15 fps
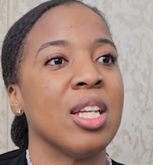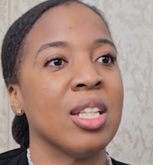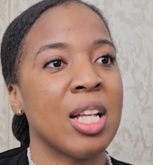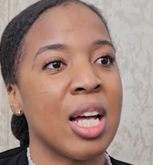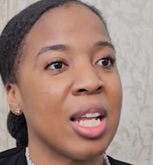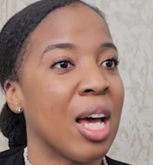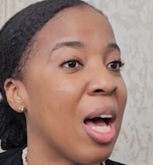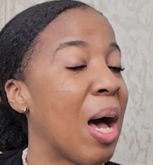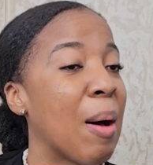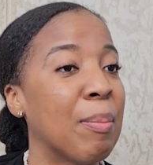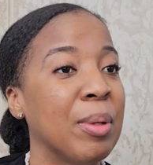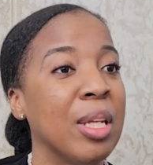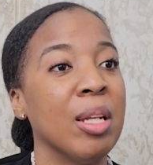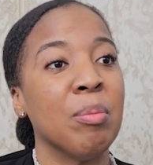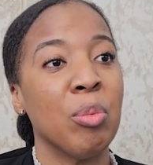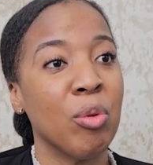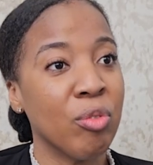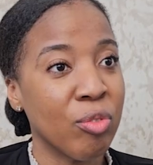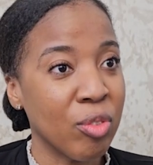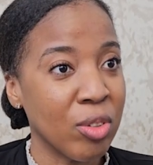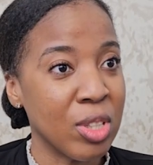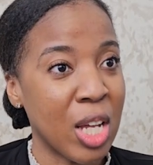that are happening
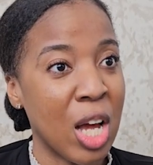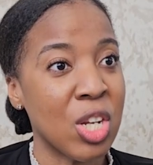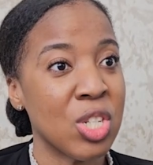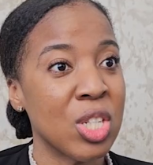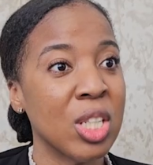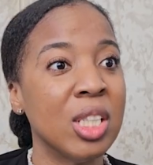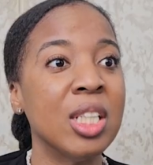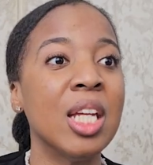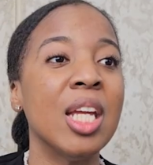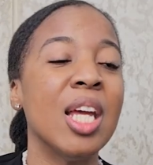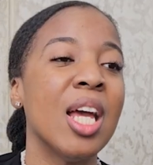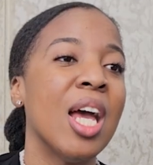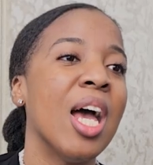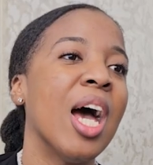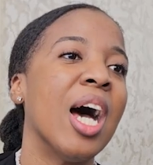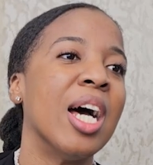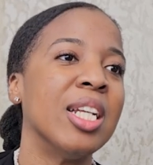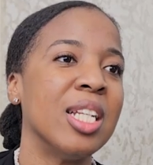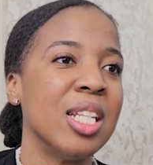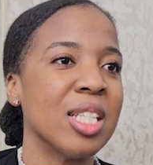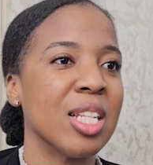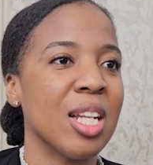both nationally
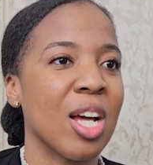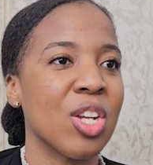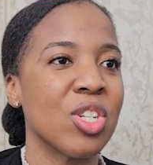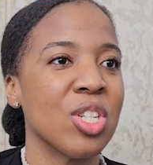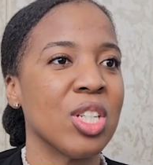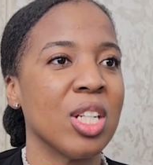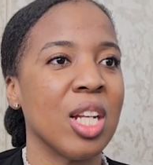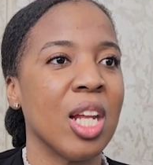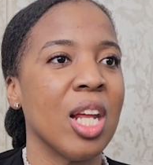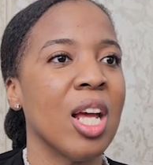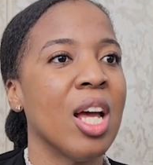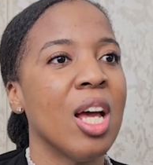and internationally.